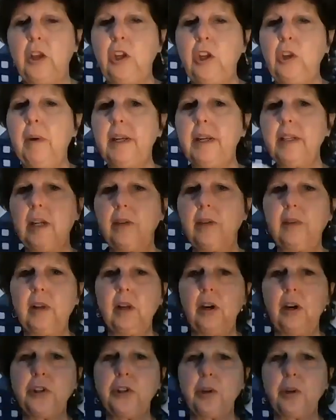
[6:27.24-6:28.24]
You might have a
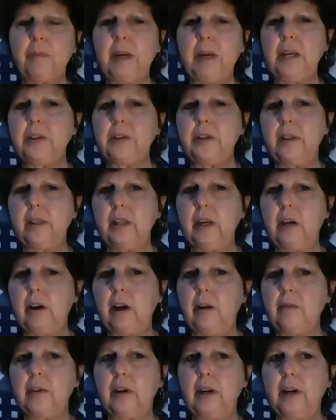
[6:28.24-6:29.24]
larger piece in
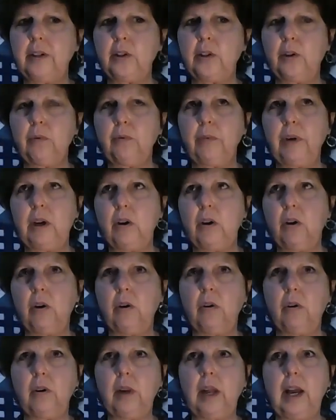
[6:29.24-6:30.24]
there. I don't
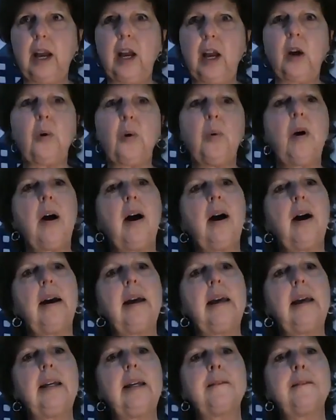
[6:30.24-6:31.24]
recall how
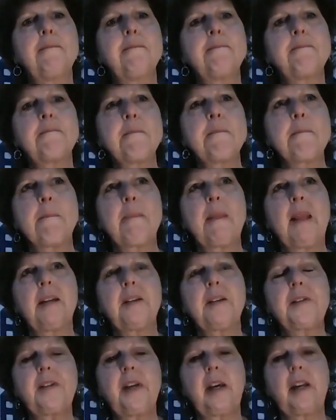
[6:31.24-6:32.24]
I
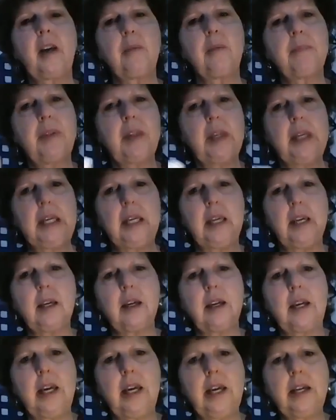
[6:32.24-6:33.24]
set up
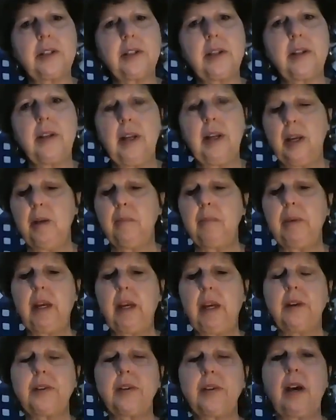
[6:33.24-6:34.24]
the kit
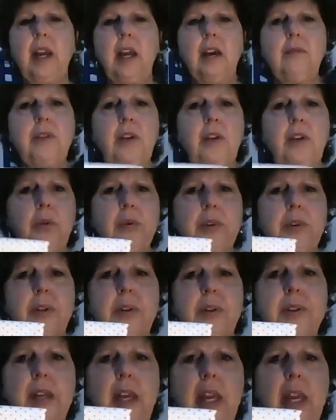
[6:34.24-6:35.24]
because I have used the
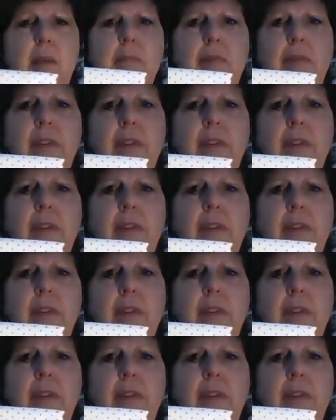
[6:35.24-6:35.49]
same